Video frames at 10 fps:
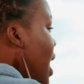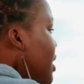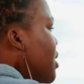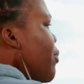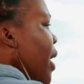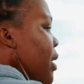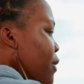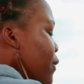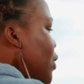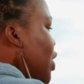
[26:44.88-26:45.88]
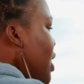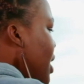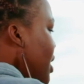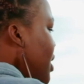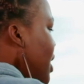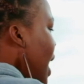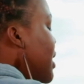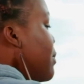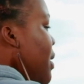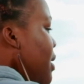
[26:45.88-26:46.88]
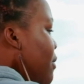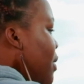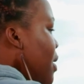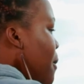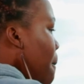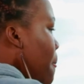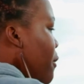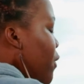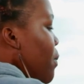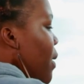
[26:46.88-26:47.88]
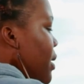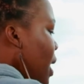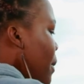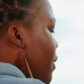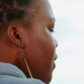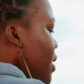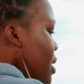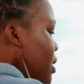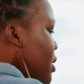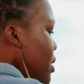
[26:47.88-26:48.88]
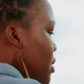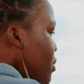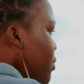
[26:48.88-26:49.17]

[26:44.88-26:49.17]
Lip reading: a brighter future than it has been for the past couple of years.